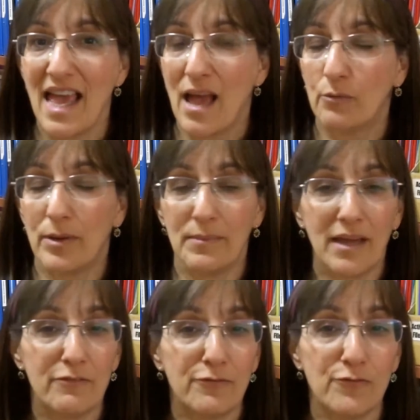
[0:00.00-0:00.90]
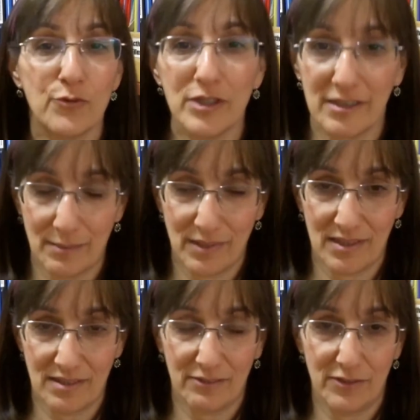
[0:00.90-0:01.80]
and where I'm not forcing
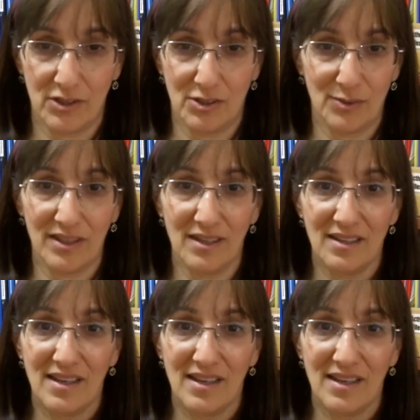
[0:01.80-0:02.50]
myself to do it,